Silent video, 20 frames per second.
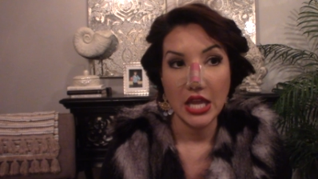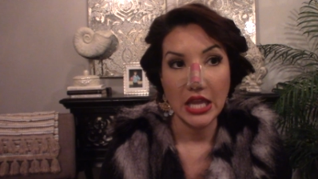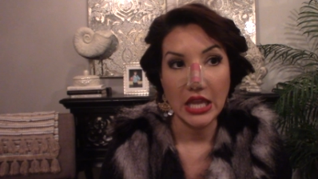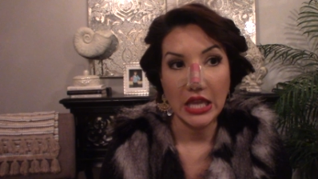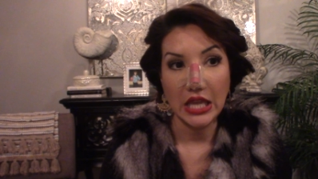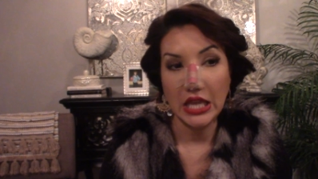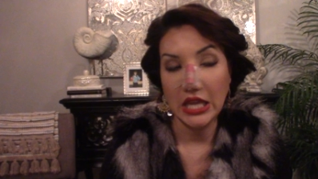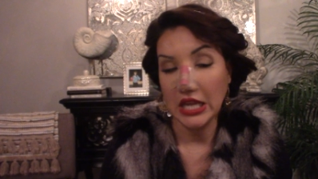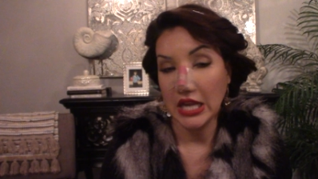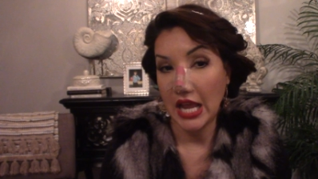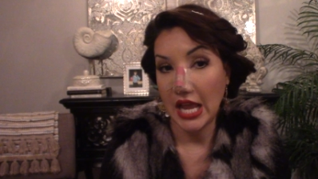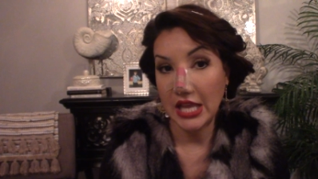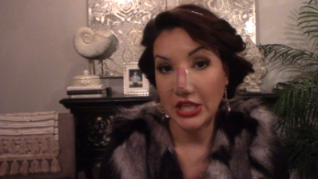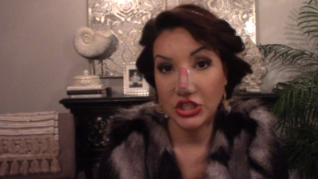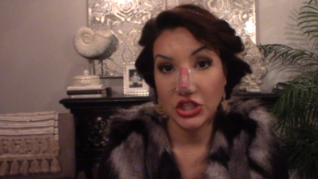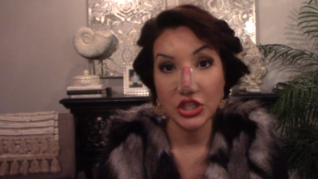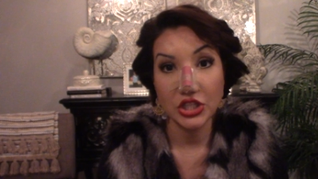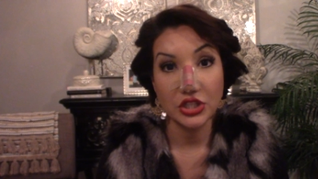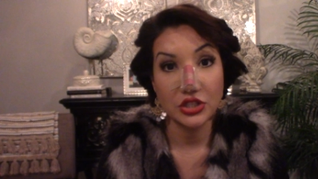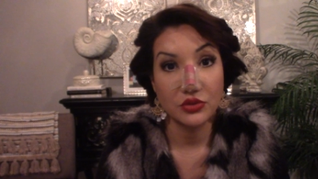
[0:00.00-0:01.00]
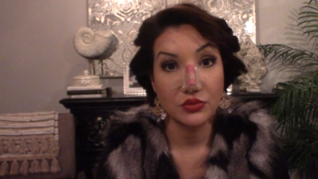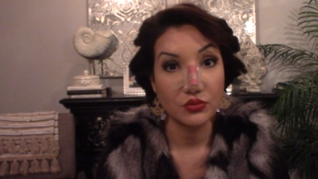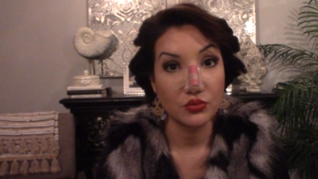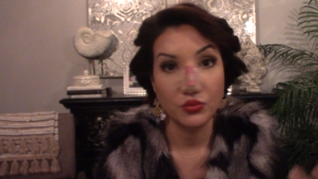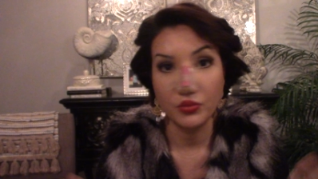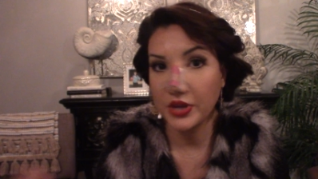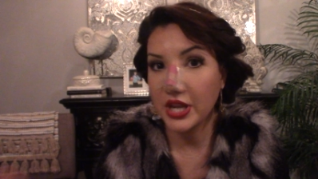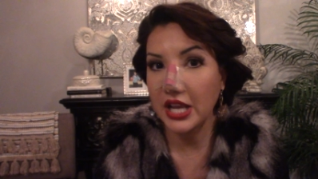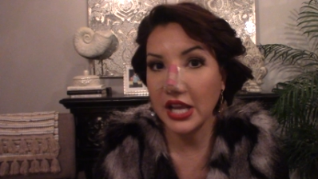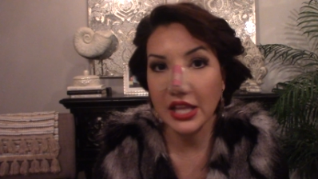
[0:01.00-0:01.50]
it has just
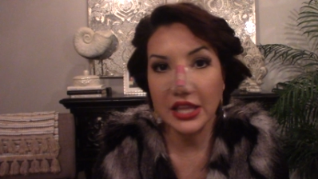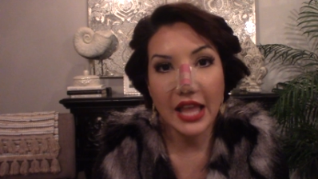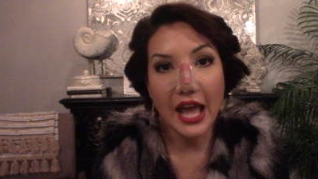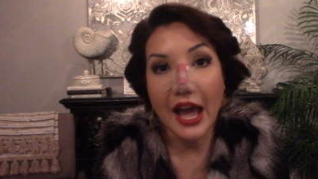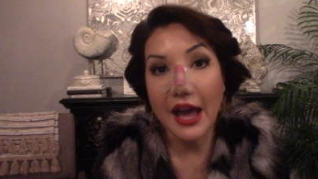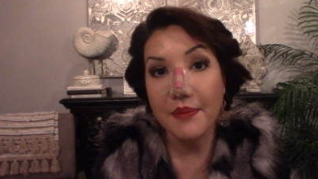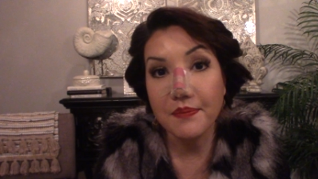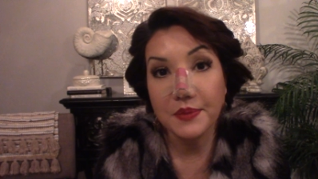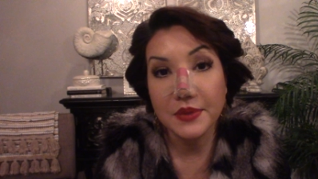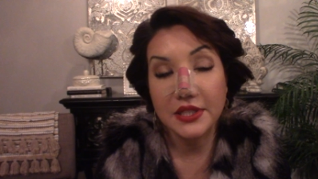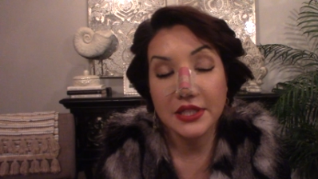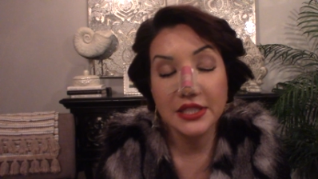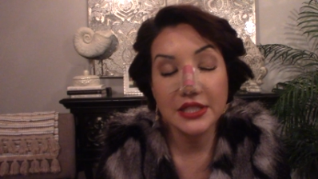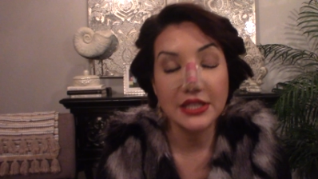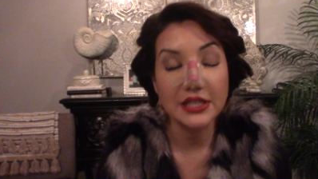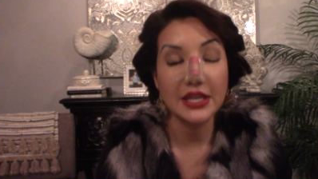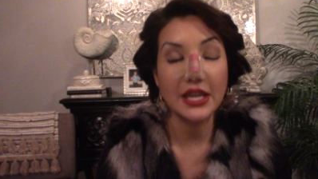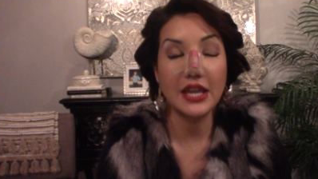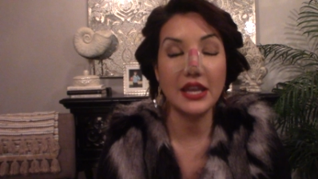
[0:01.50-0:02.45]
recollapsed.